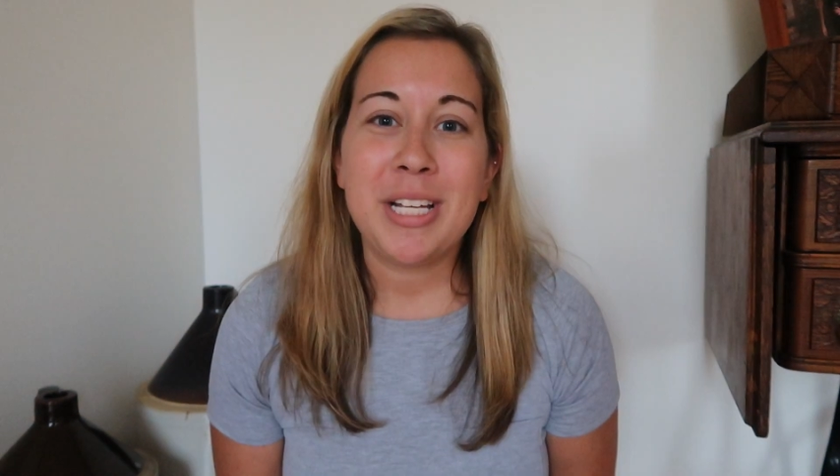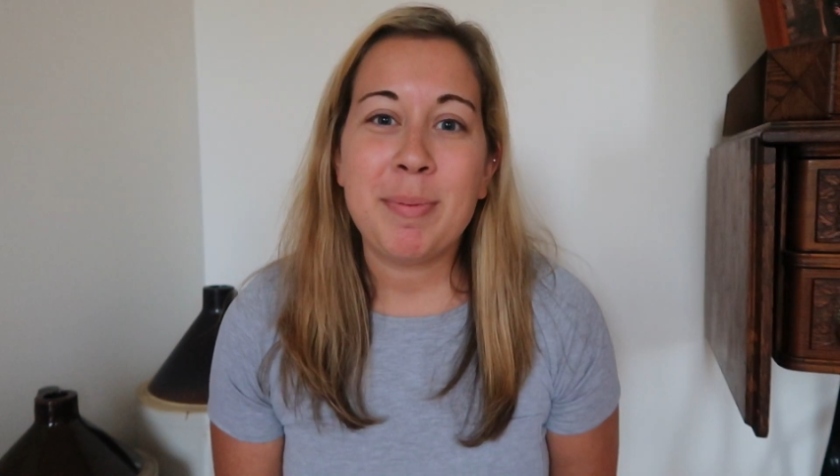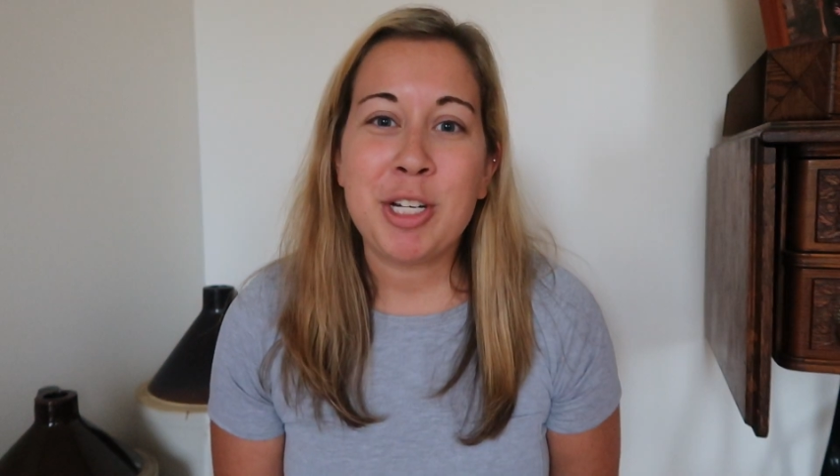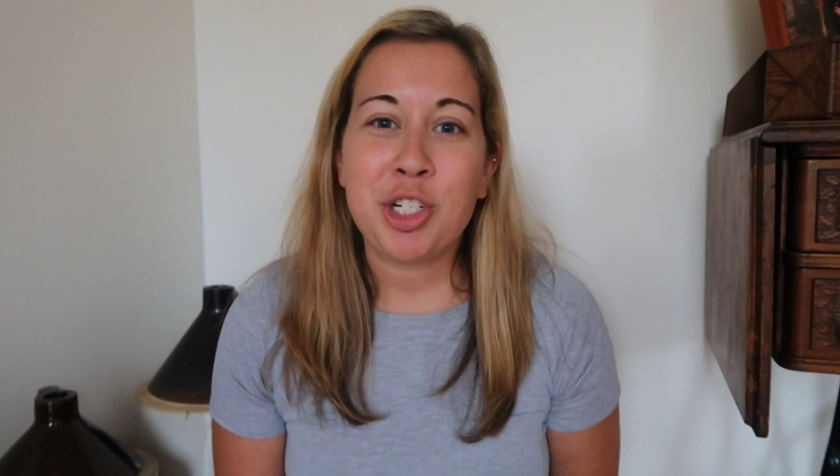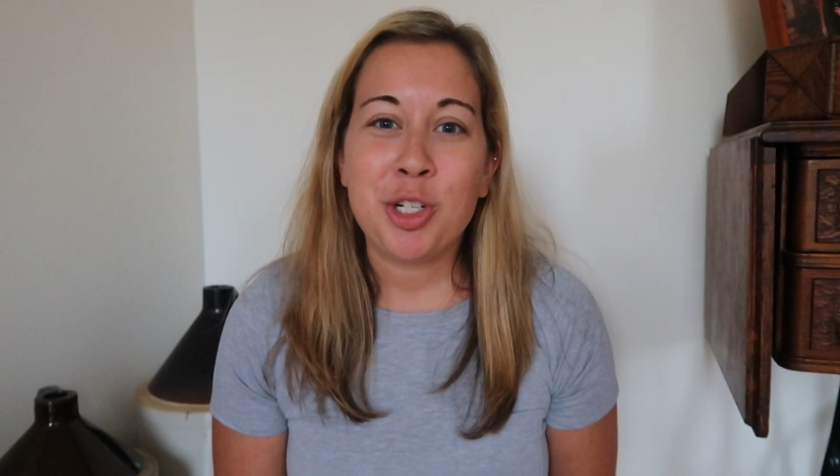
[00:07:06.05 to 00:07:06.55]

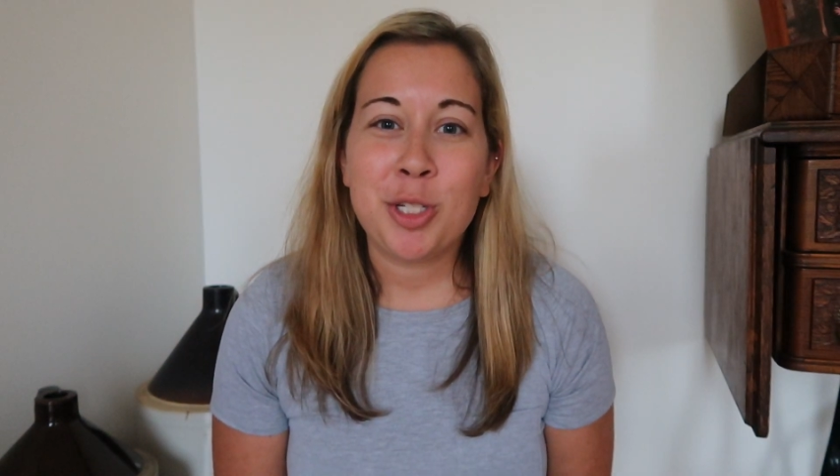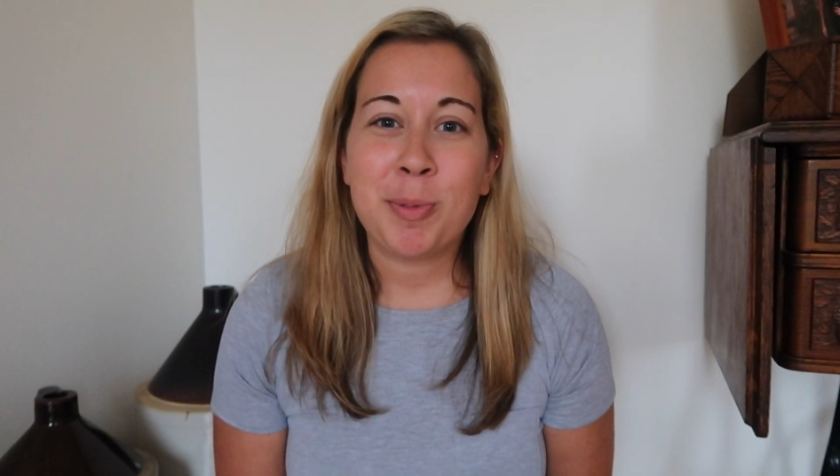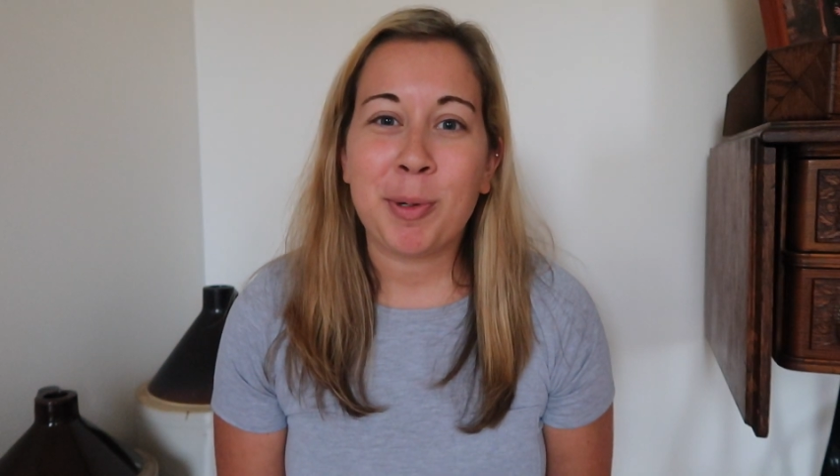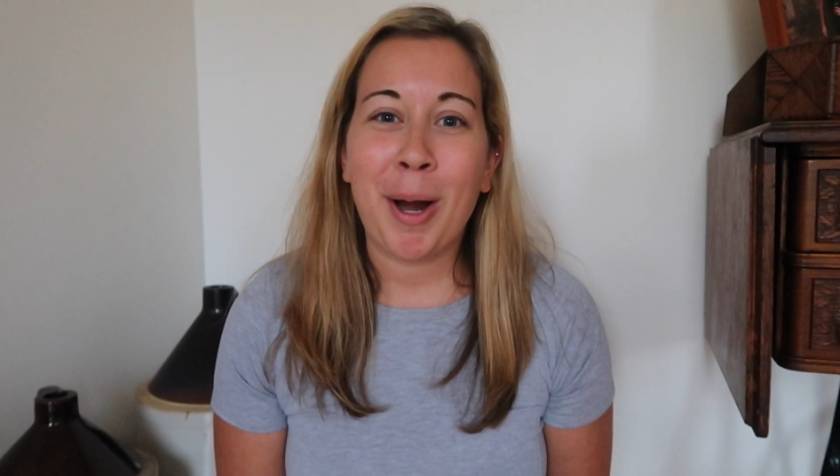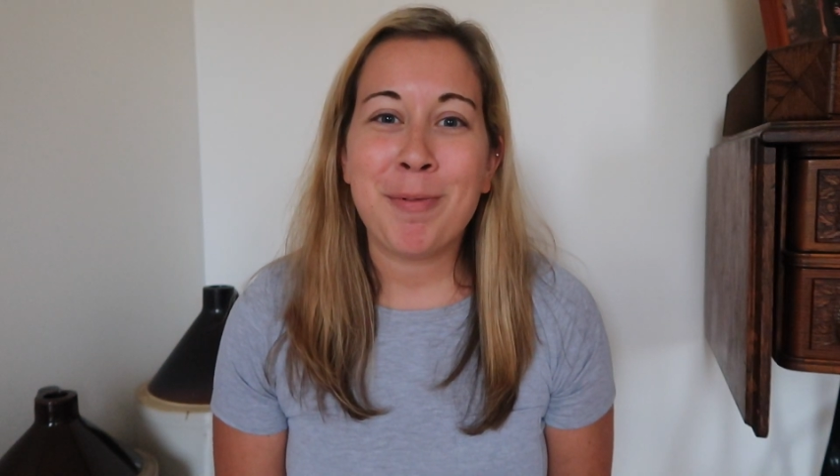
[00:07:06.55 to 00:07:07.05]
Please make sure you
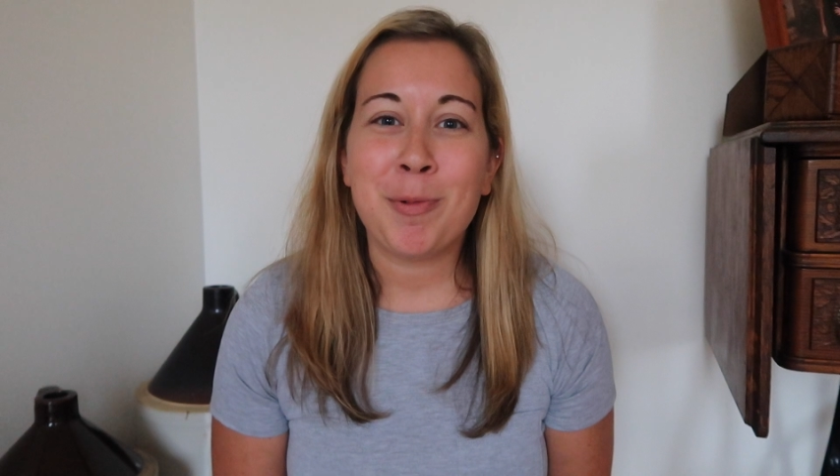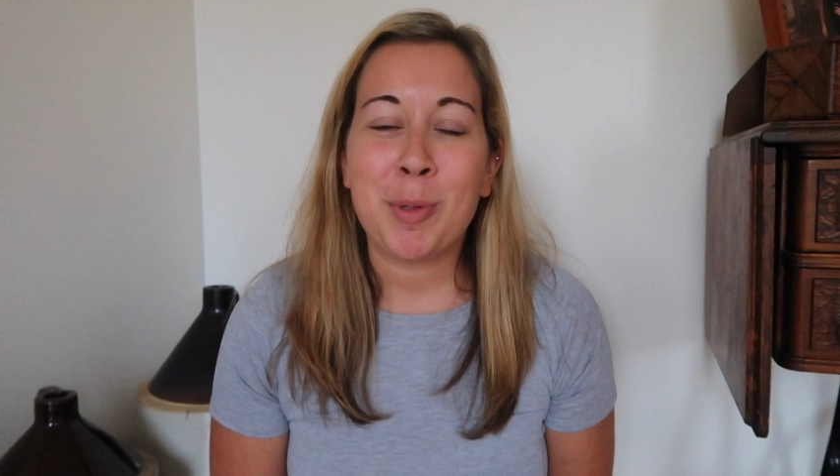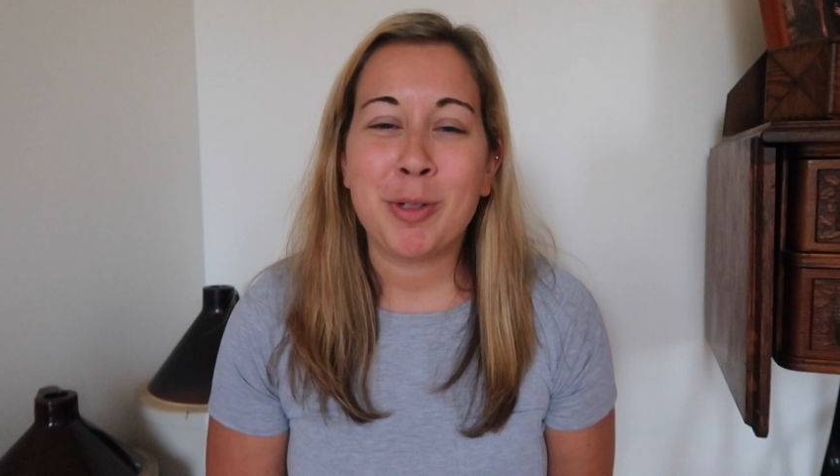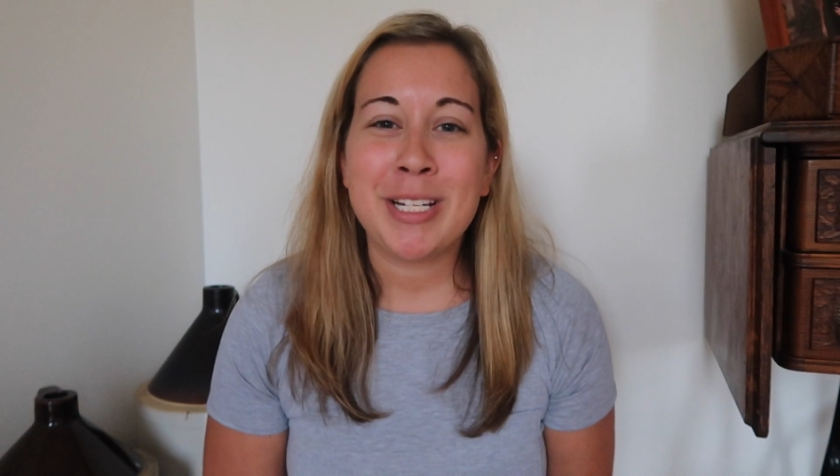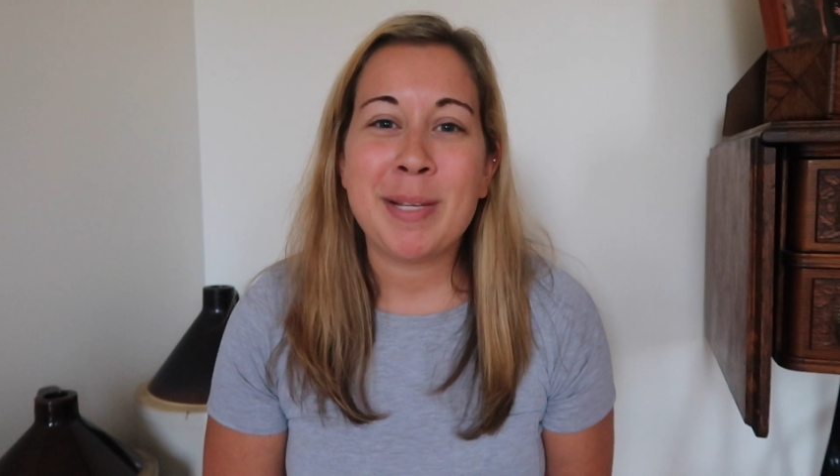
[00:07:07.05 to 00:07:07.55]
subscribe for
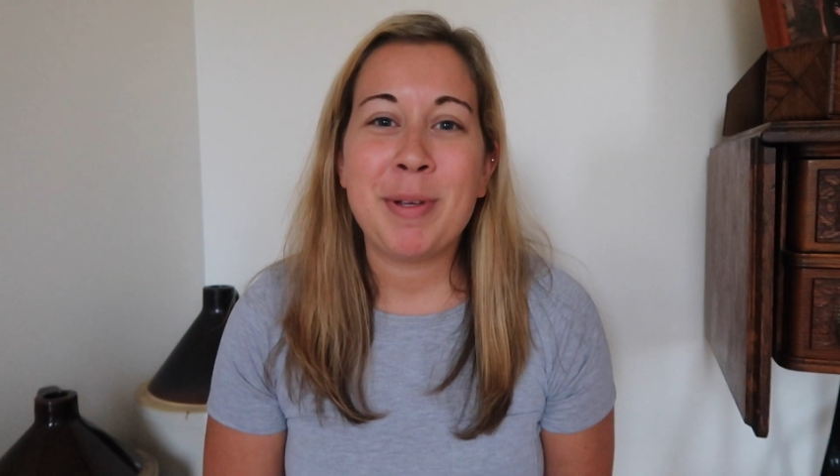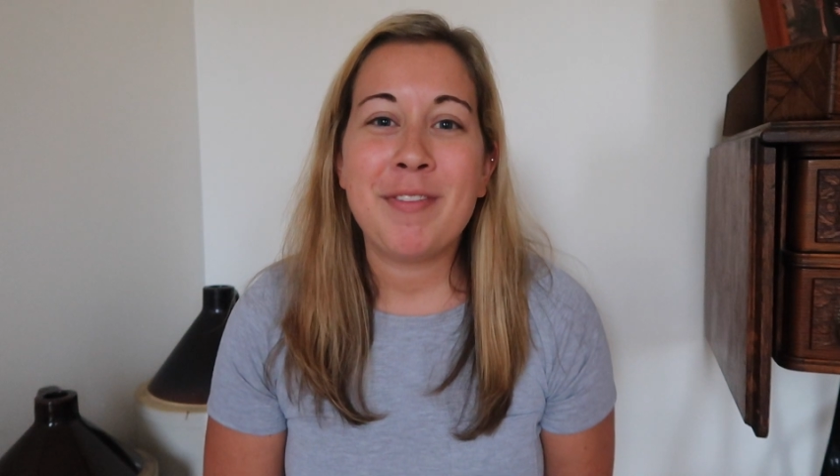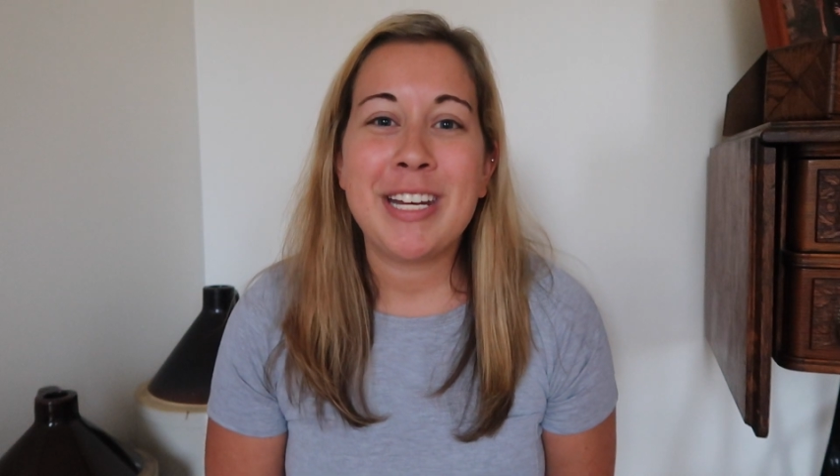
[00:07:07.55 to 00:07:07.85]
more recipe